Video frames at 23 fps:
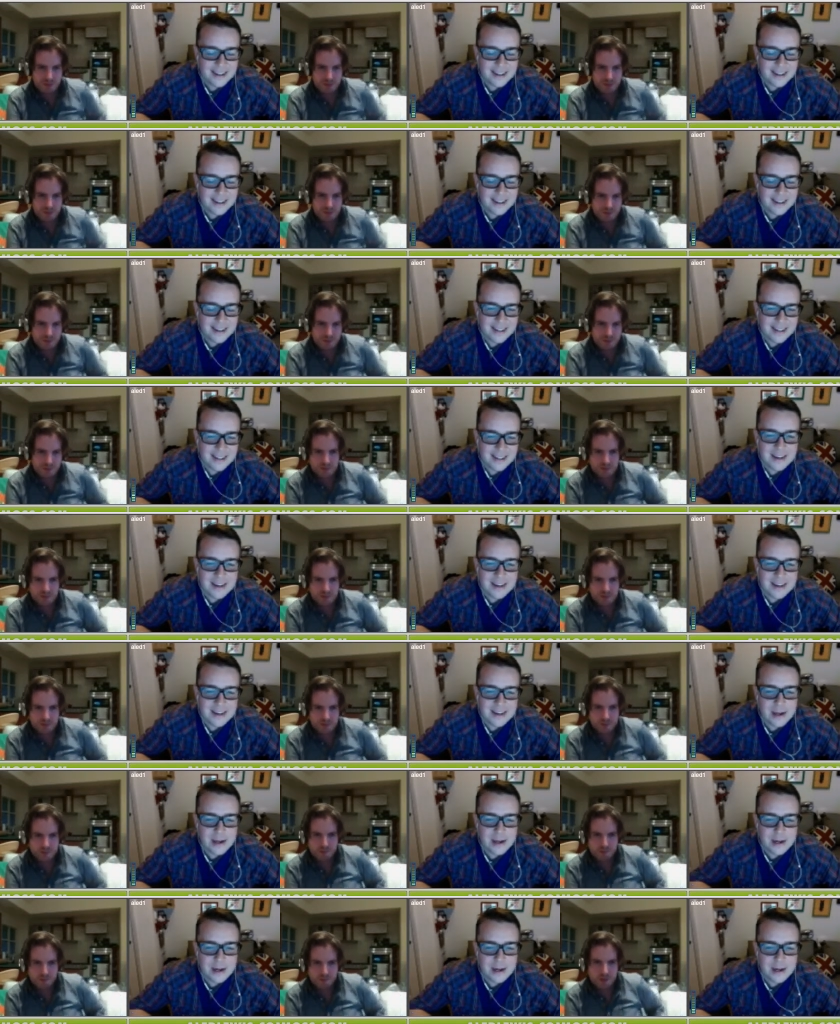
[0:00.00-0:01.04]
Speaker 1: I don't know enough
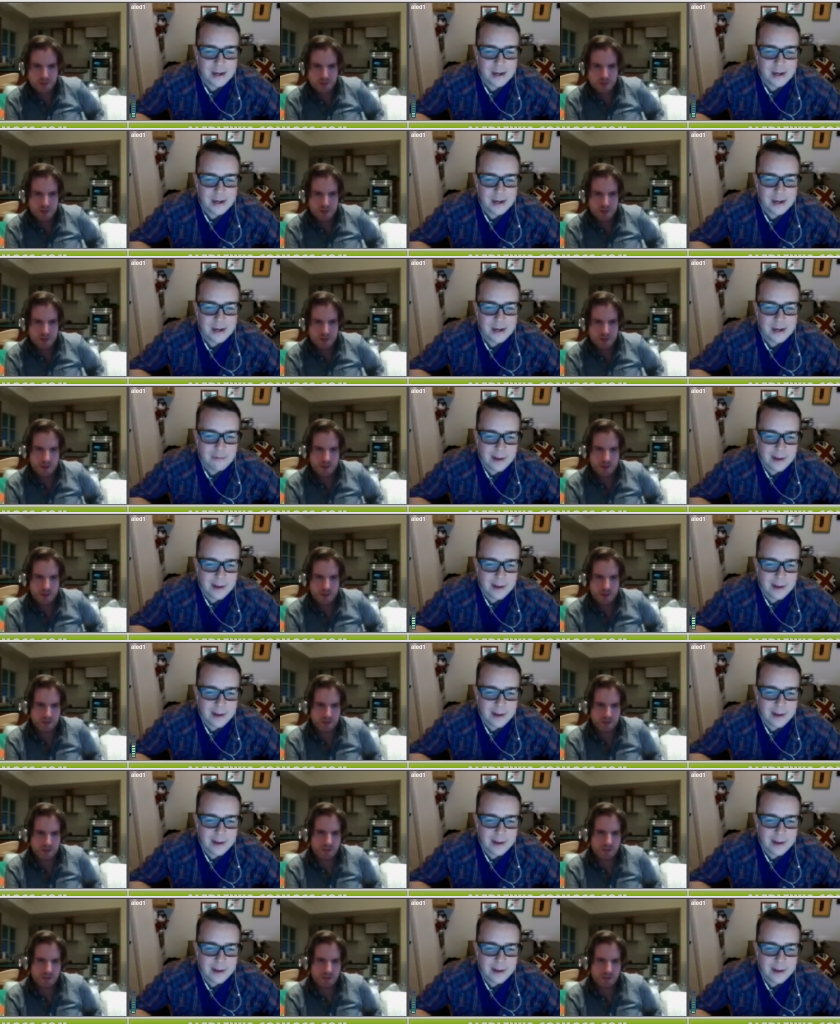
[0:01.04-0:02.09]
about
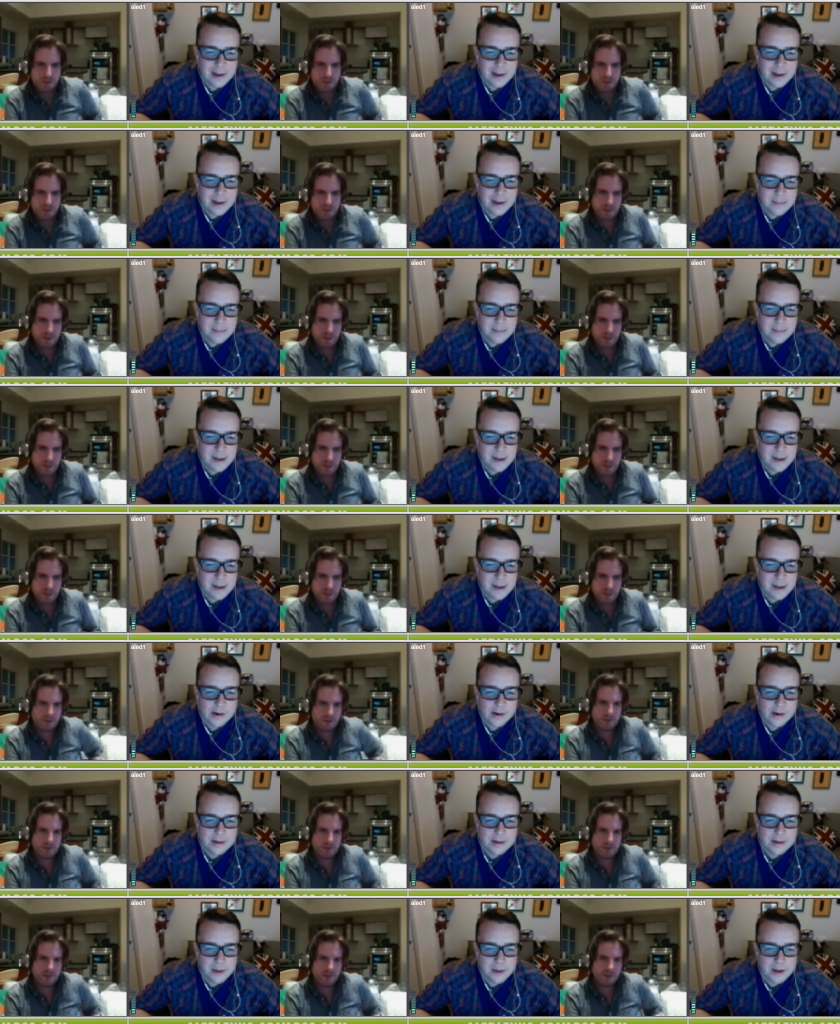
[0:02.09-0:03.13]
um, American
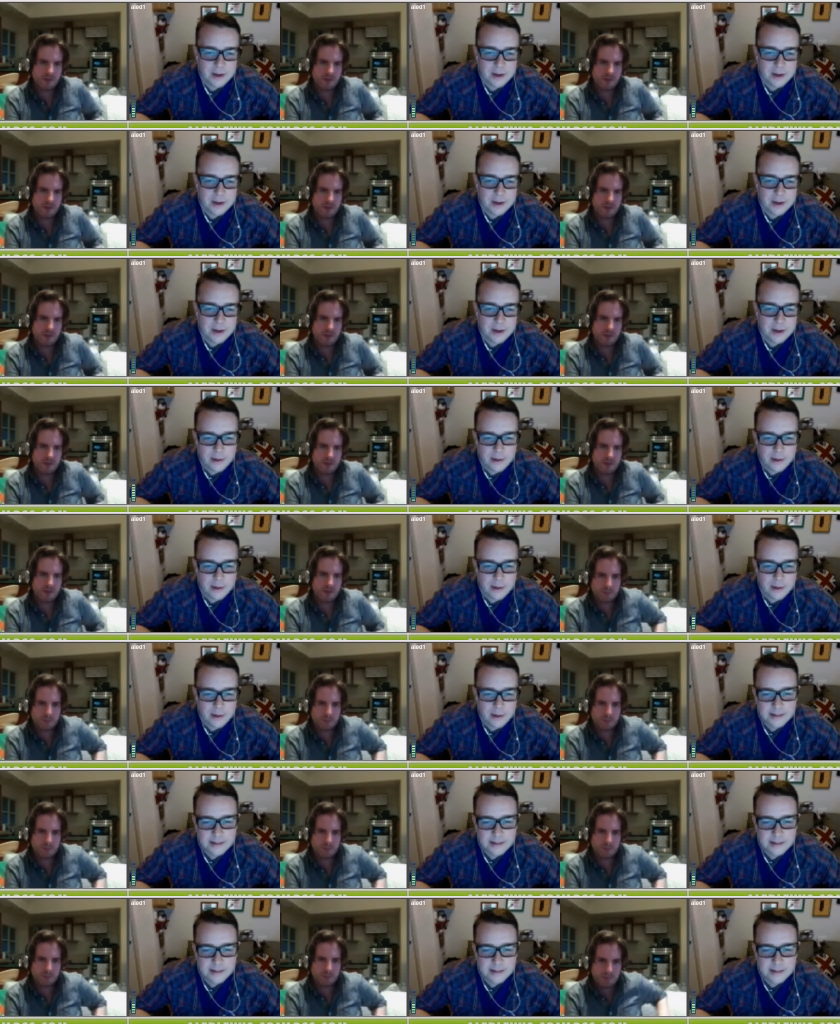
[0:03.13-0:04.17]
microbrewing
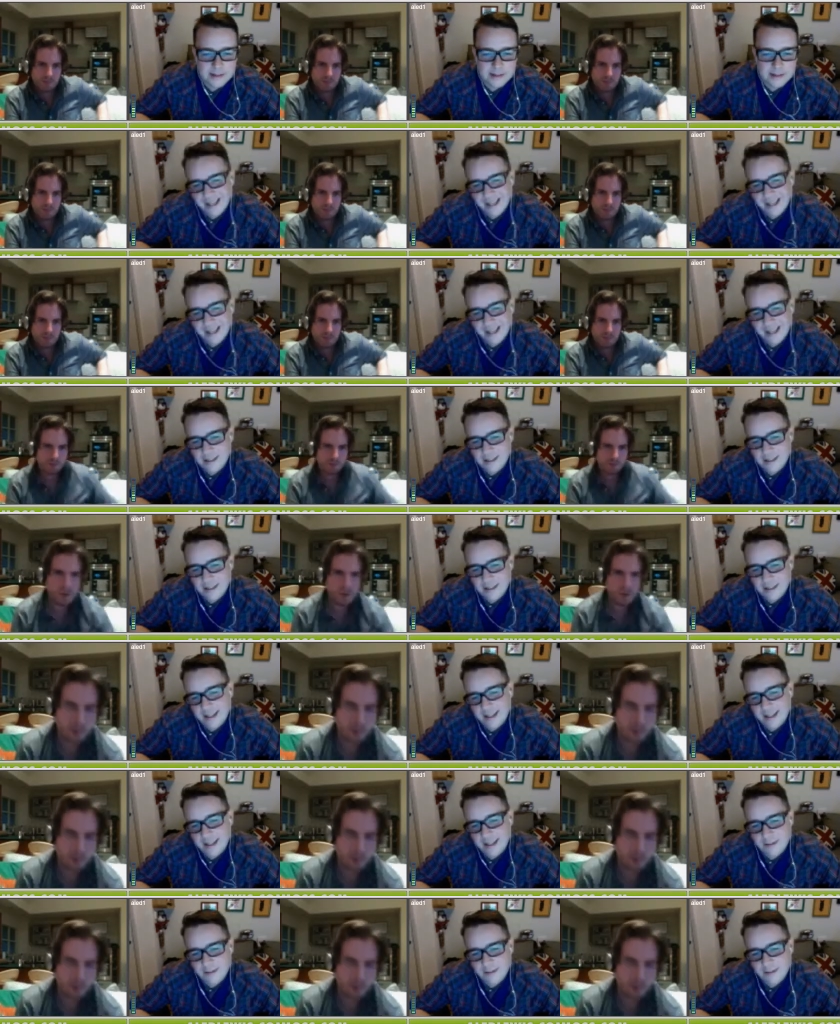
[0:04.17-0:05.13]
to give an answer to that one. I'm